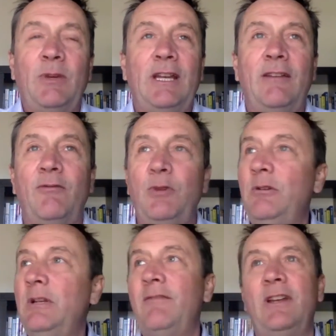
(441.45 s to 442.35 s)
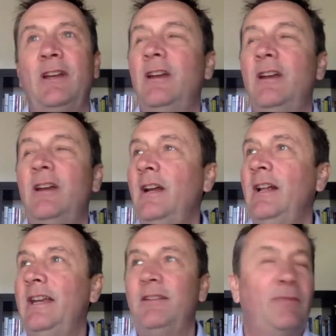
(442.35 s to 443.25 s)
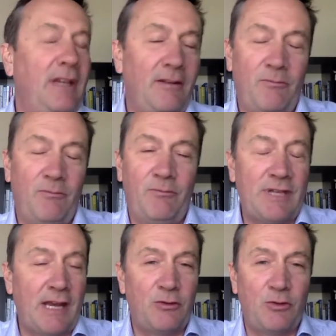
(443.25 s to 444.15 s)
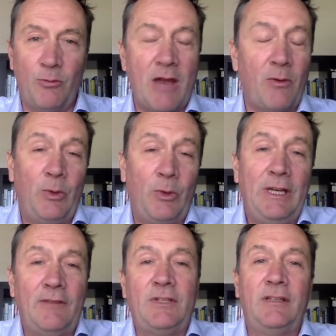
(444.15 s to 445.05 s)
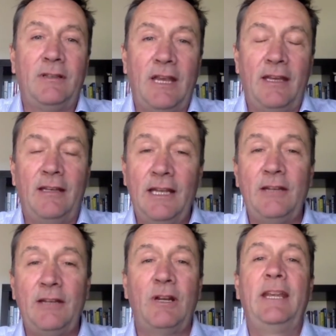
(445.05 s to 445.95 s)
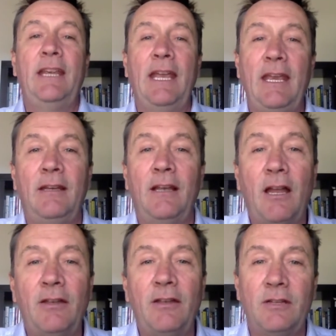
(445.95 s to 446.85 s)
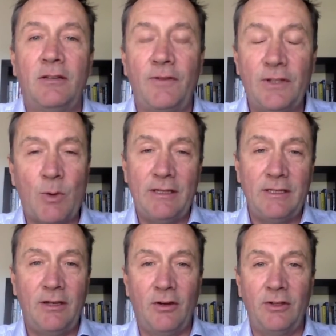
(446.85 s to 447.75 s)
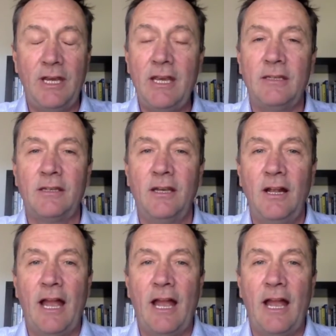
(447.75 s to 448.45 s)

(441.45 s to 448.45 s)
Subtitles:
I mean, if you live in central Melbourne, we lived literally in London for 20 odd years.